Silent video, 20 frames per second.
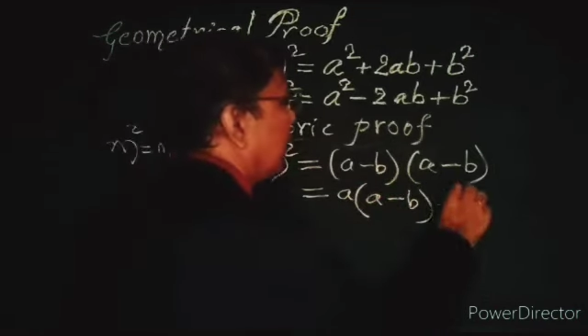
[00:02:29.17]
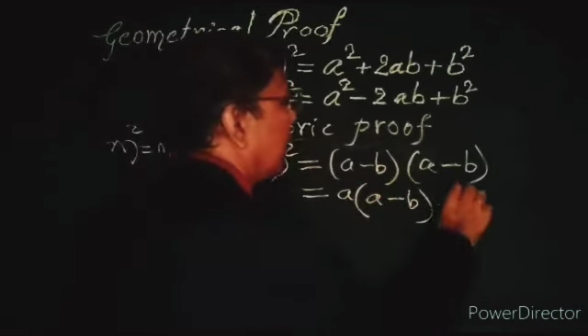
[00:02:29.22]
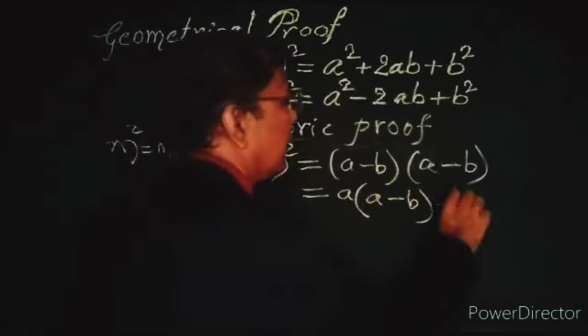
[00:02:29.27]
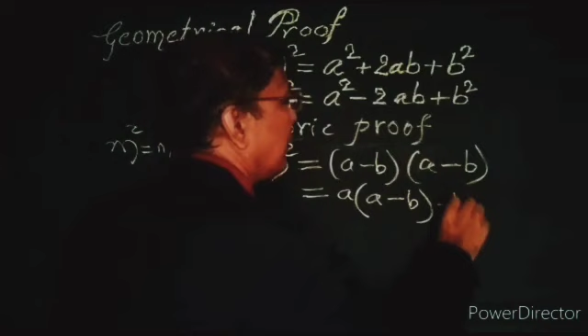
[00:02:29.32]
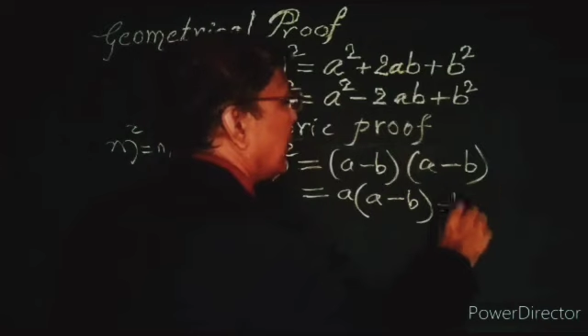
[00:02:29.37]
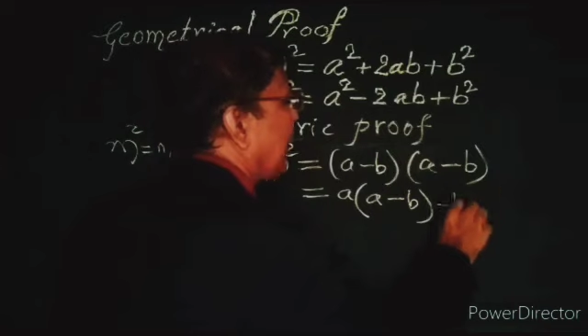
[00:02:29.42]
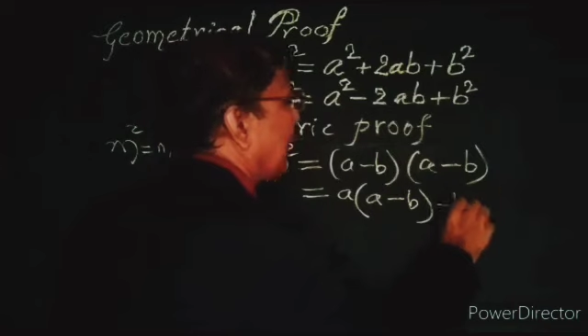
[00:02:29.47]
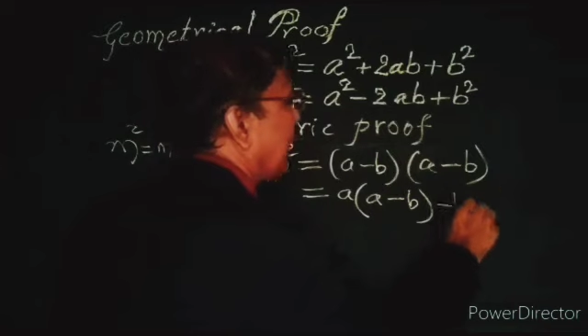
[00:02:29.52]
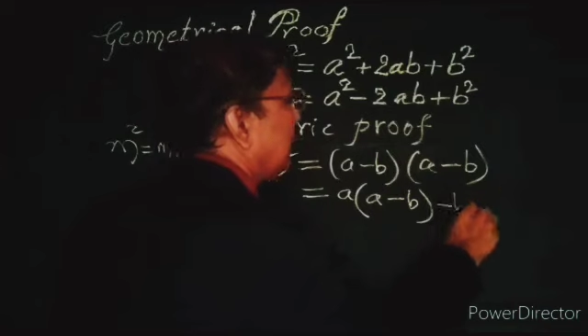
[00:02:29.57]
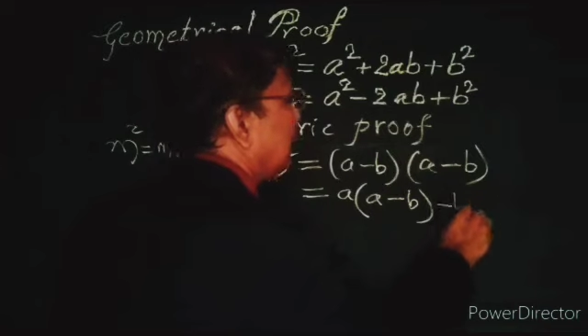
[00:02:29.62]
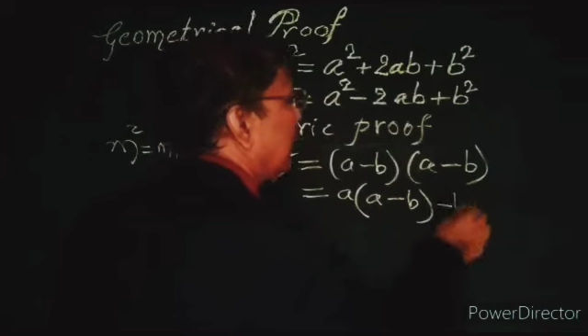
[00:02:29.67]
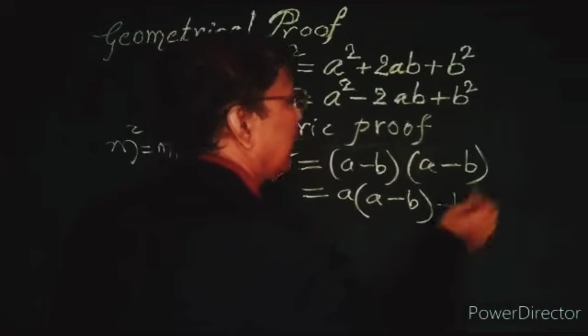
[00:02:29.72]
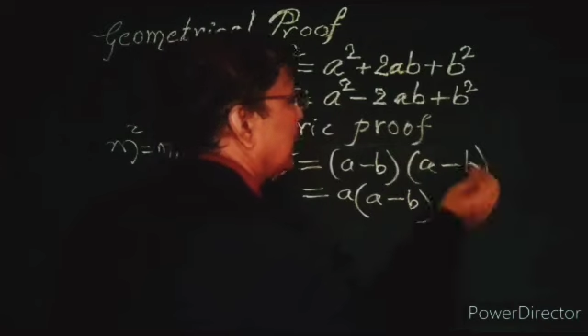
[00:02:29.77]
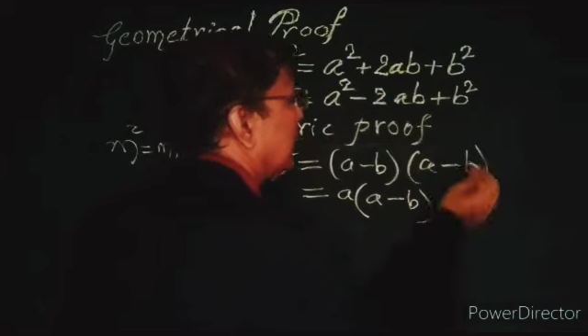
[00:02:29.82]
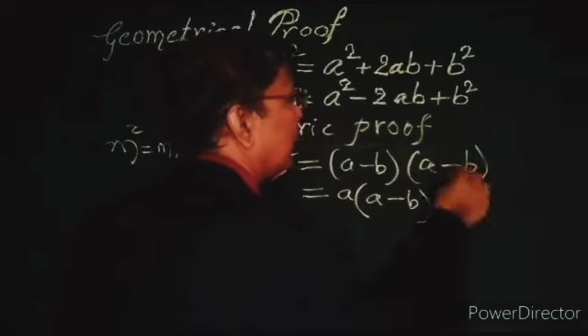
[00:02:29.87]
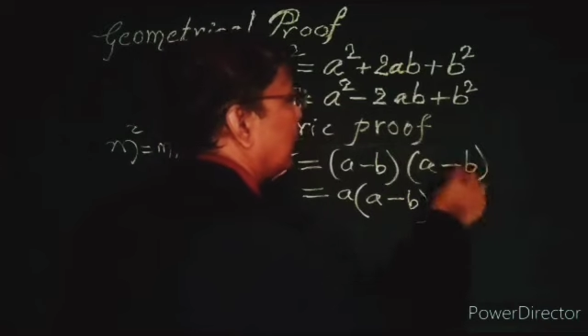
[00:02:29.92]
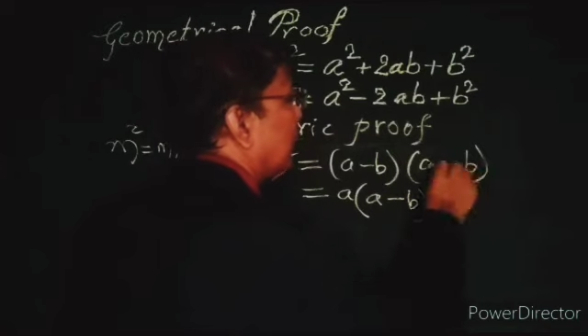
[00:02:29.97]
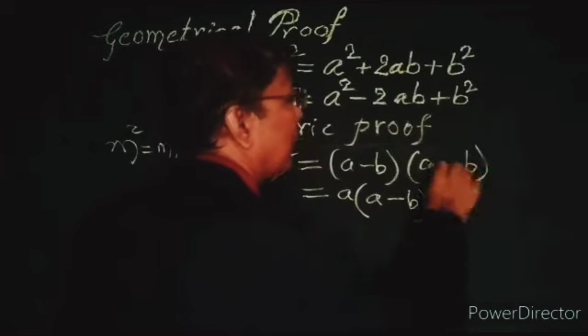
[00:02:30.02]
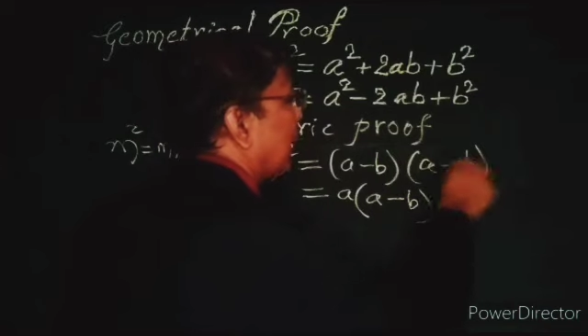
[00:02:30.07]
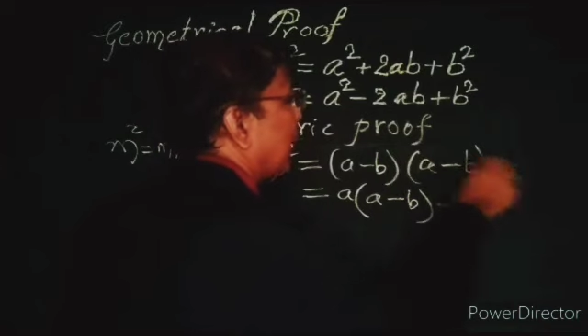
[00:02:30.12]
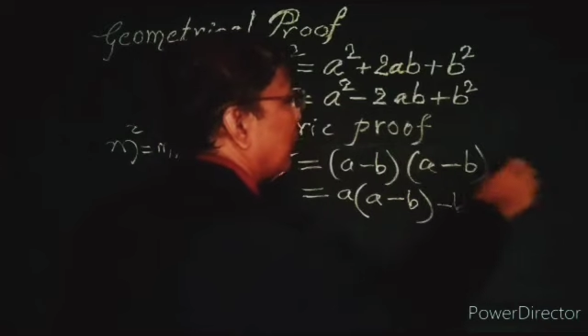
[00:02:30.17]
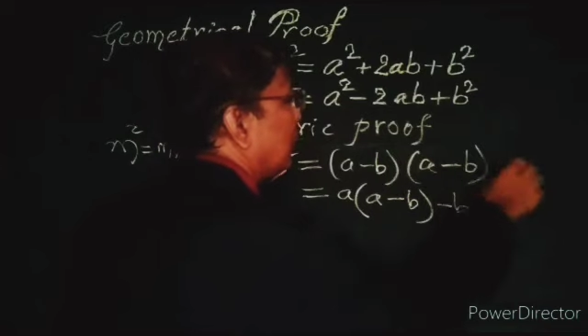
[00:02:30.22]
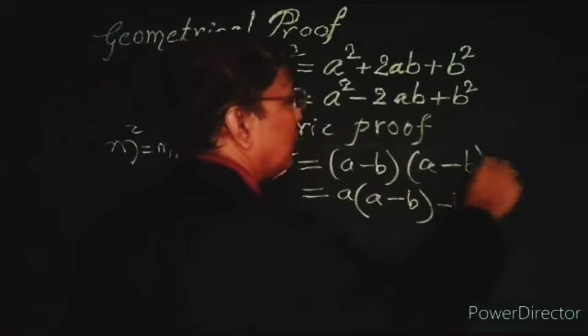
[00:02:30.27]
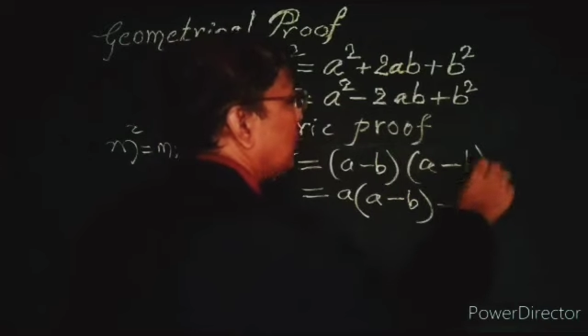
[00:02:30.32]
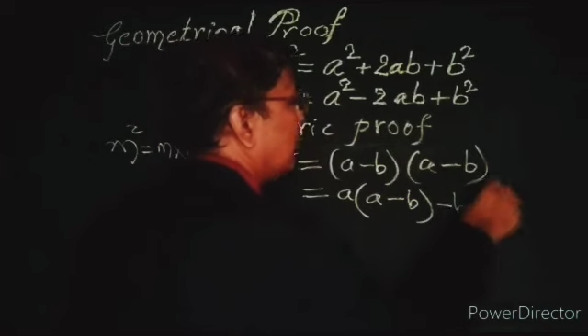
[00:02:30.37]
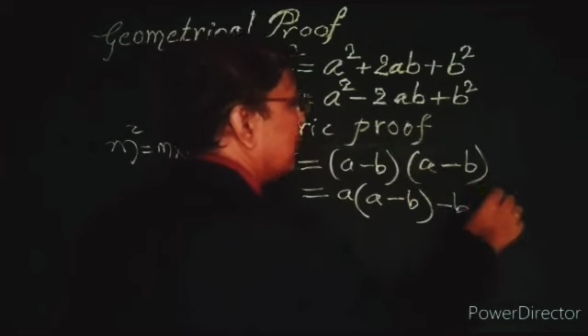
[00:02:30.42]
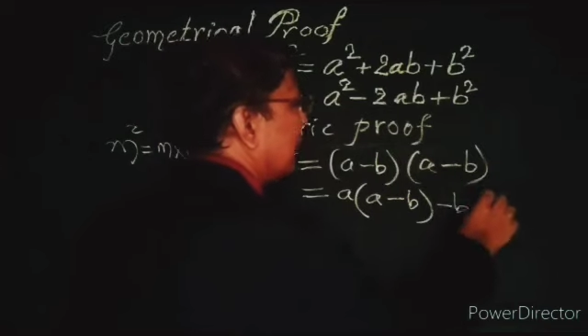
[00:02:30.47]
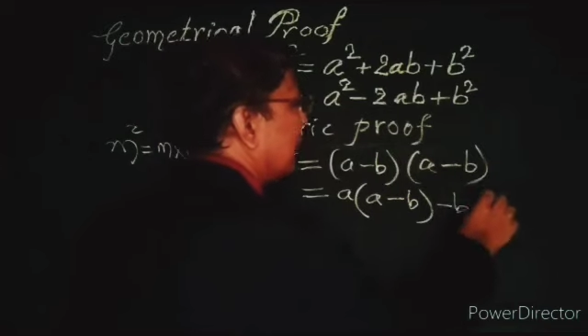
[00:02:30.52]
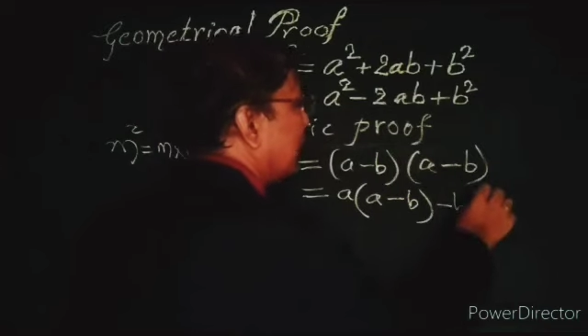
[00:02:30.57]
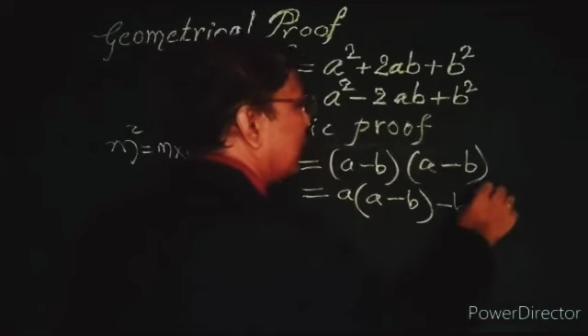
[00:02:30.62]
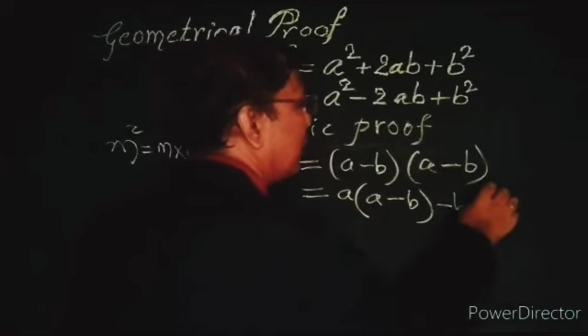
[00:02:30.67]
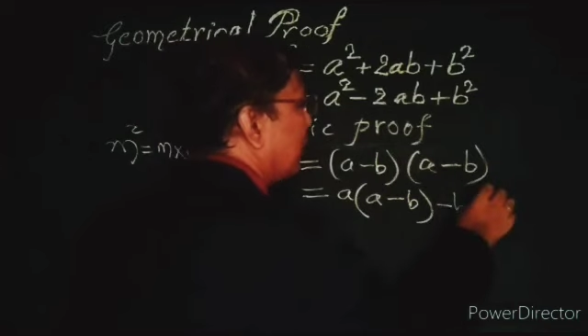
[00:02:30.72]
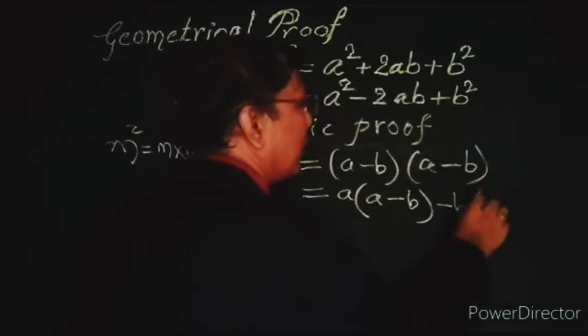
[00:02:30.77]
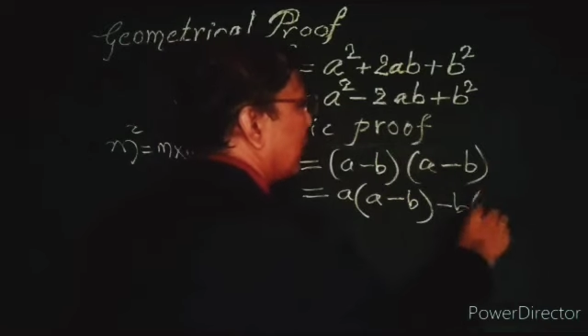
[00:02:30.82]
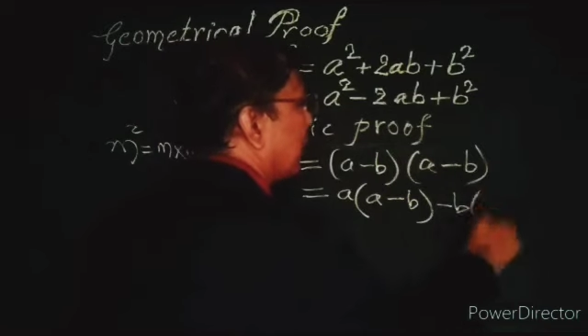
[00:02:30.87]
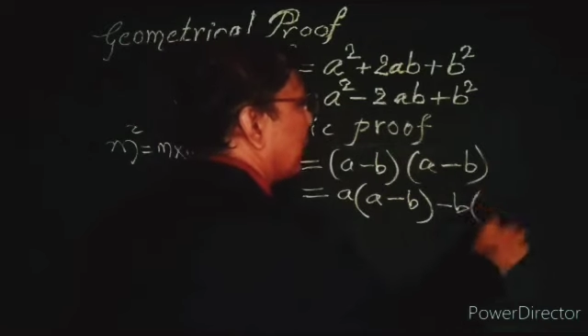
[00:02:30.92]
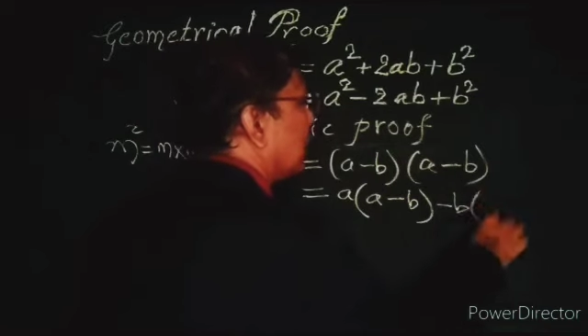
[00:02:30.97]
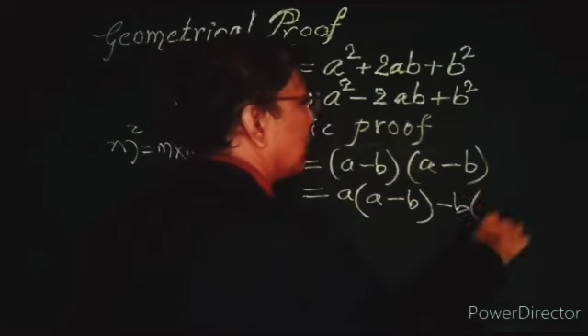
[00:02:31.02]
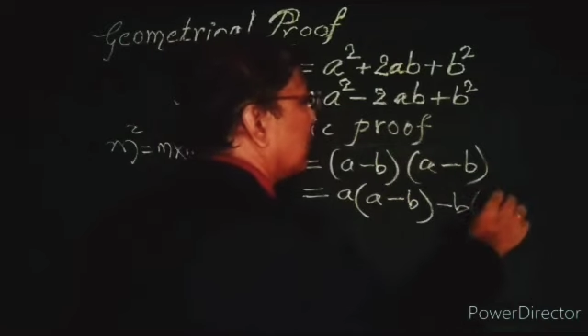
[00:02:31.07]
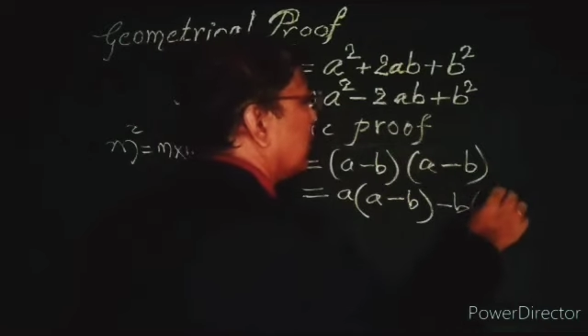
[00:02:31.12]
and I'll multiply to second
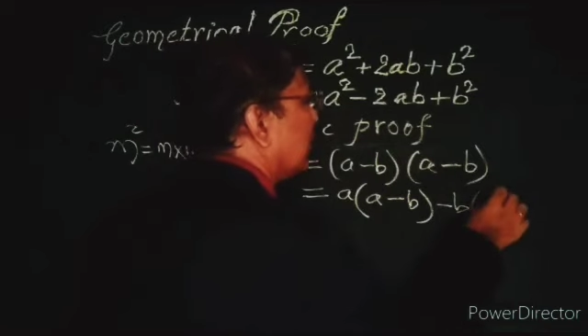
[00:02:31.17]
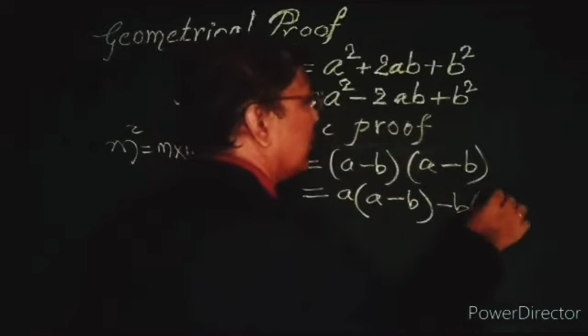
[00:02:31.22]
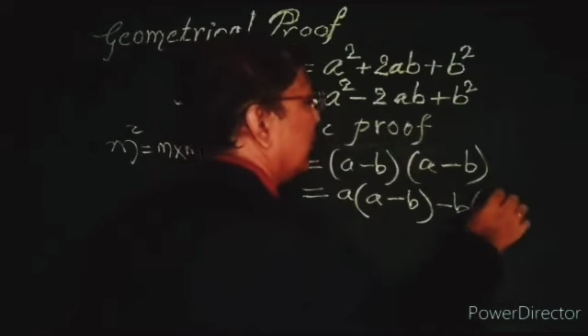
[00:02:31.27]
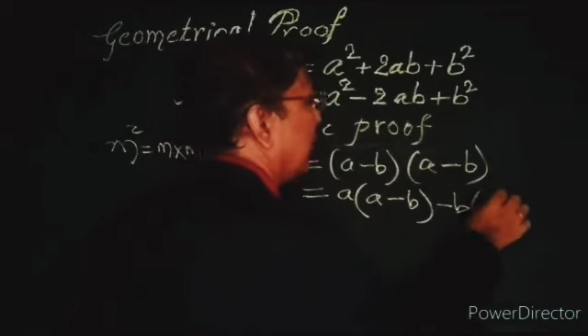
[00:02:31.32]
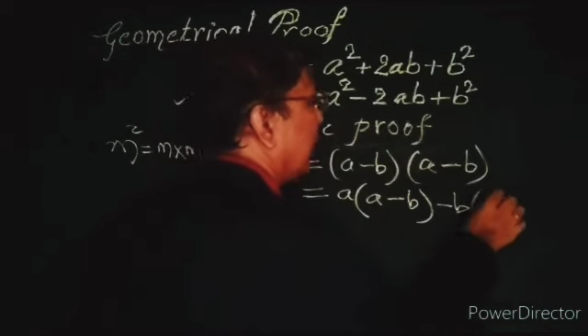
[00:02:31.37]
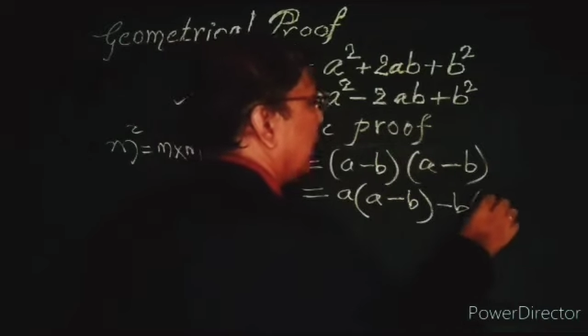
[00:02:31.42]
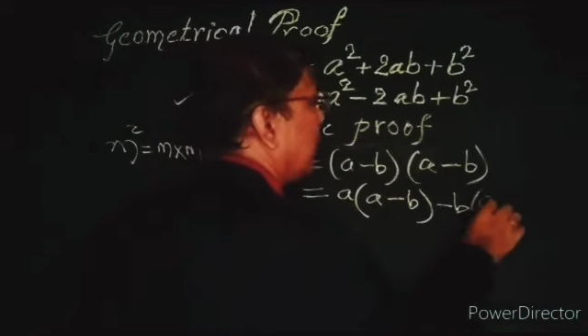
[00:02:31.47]
bracket a